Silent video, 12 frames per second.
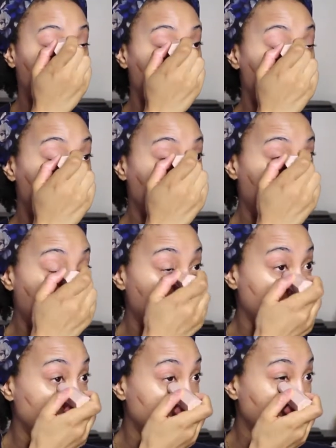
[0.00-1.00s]
Google and
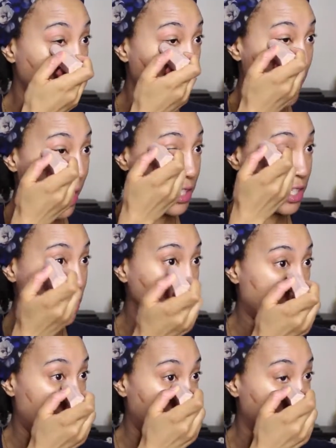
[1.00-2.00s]
YouTube do an amazing
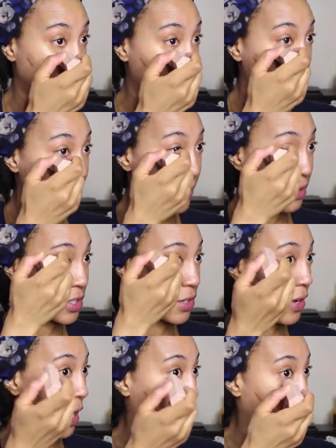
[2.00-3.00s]
job of like
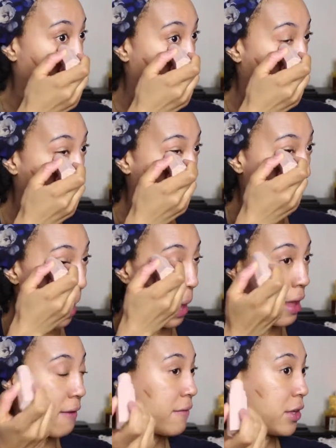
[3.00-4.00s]
filtering,
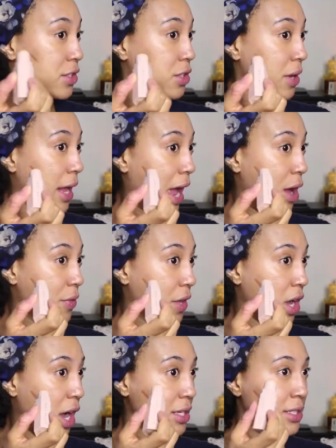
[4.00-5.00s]
filtering out
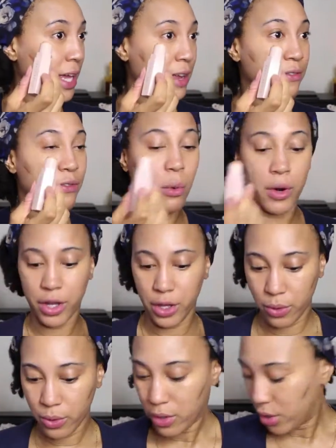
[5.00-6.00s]
the content for
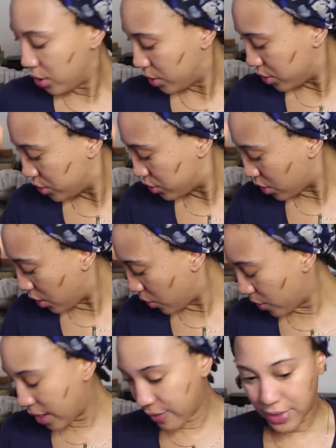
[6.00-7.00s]
you.
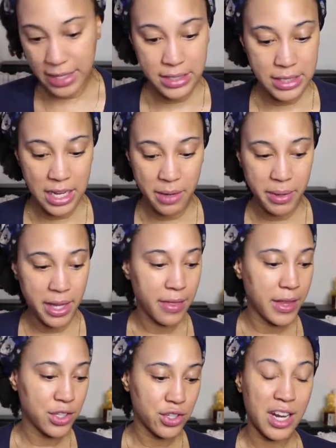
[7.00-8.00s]
So if they see anybody
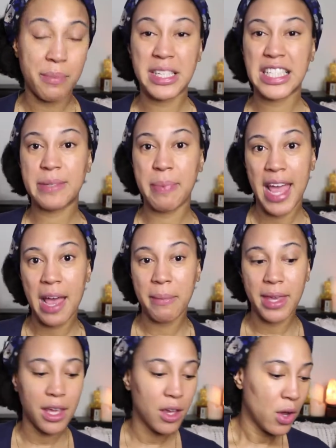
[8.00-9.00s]
in there trying to be
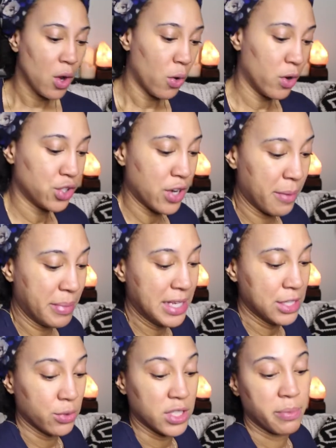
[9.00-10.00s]
spammy or trying to be
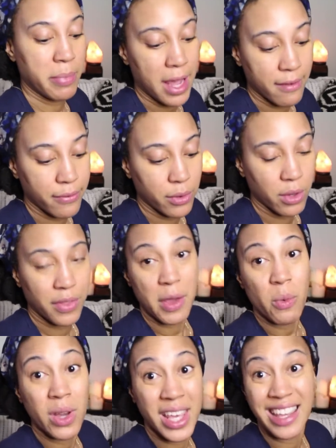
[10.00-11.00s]
disrespectful,
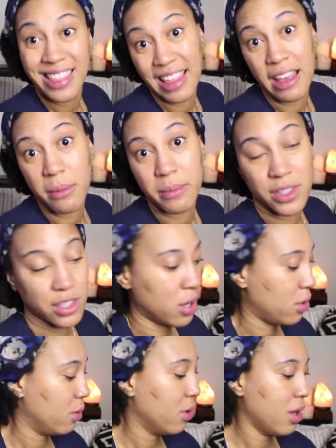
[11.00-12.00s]
they will get them.
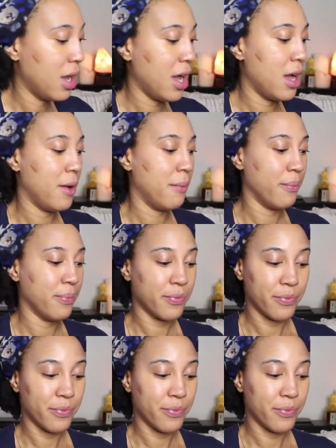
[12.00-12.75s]
So um,